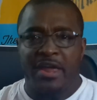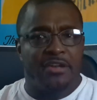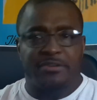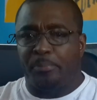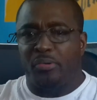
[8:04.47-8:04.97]

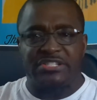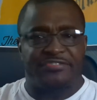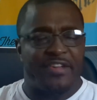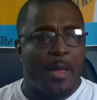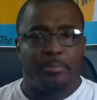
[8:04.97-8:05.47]
the
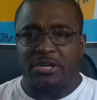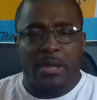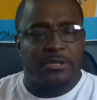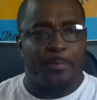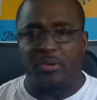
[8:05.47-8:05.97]

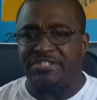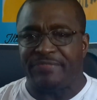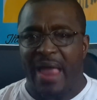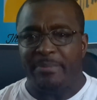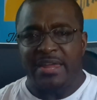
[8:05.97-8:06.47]
Prince
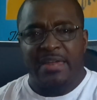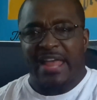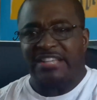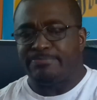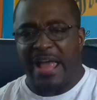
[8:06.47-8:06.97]
family,
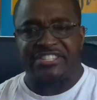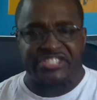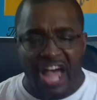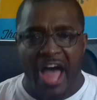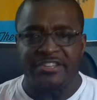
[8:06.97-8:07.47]
that's my
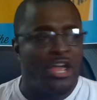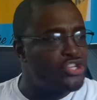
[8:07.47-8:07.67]
son.